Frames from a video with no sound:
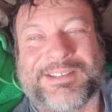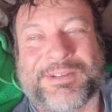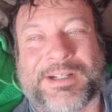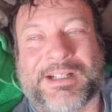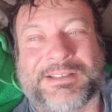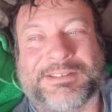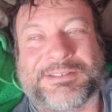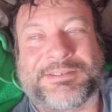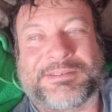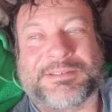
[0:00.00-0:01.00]
well,
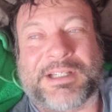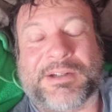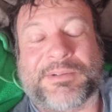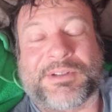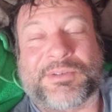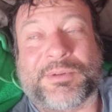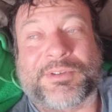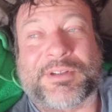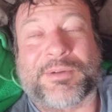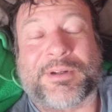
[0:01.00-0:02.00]
anyways, we'll
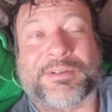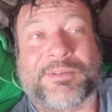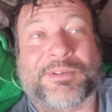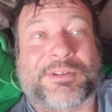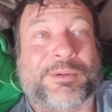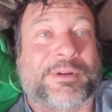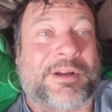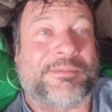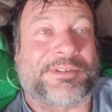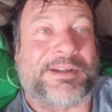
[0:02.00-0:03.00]
see what we'll see what
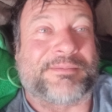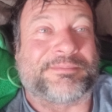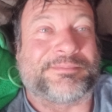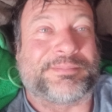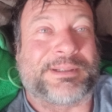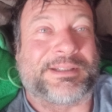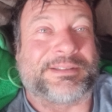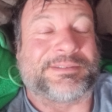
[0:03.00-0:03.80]
comes up, but